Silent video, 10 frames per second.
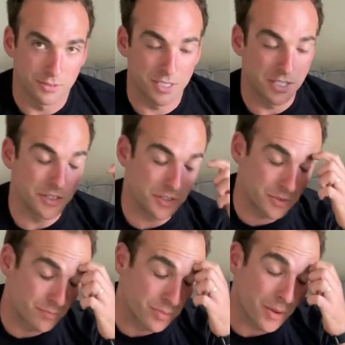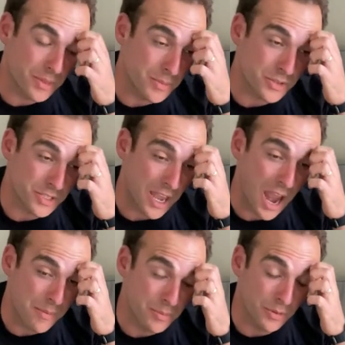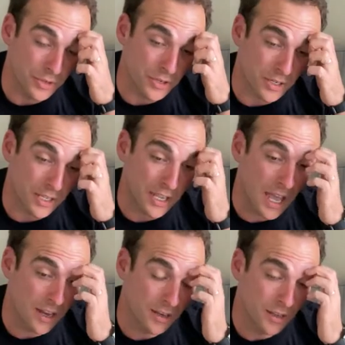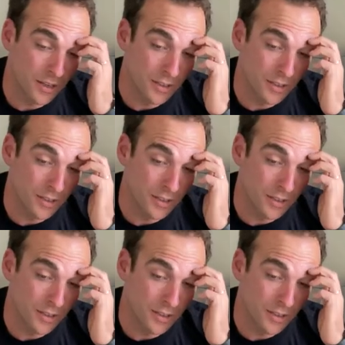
is probably the most capable you're gonna get,